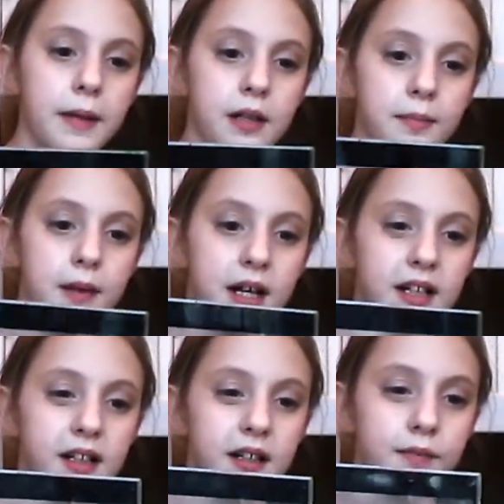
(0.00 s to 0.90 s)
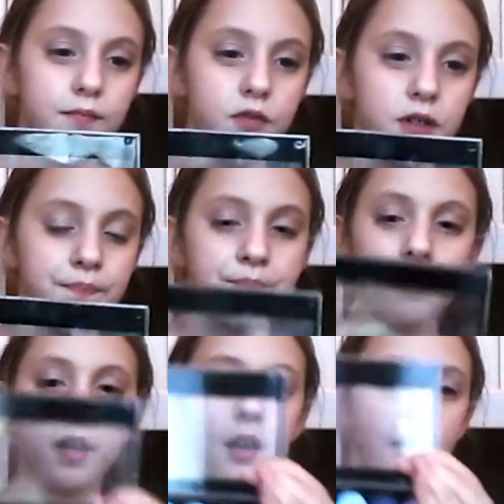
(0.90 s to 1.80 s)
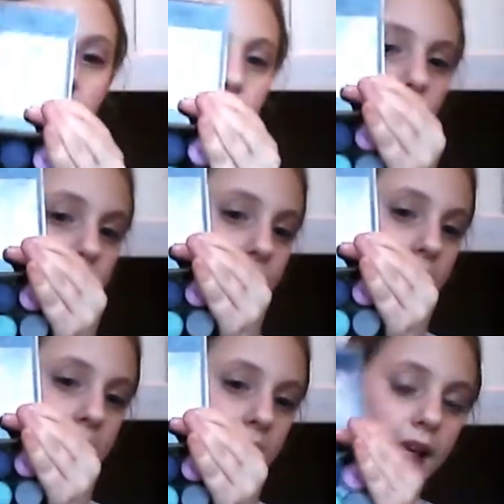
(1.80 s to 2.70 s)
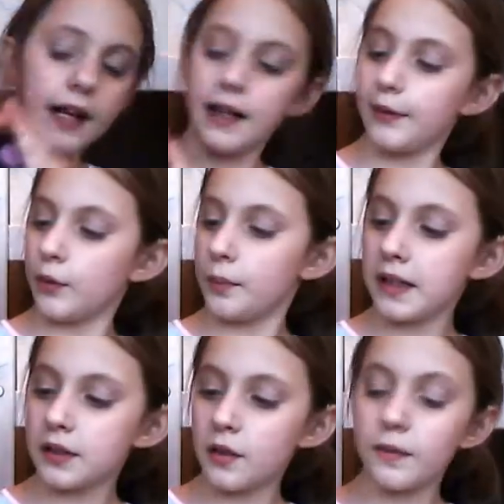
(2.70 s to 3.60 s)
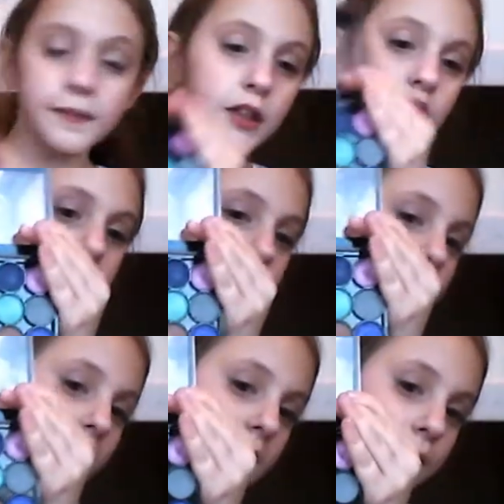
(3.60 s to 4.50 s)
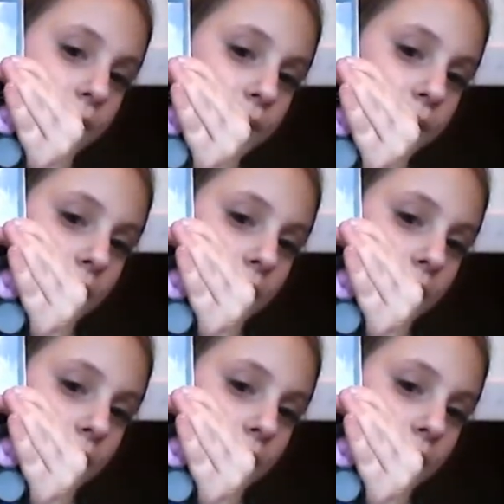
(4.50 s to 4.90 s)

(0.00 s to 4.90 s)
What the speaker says: Here's my camera. Just going to be taking a little bit of shade 9.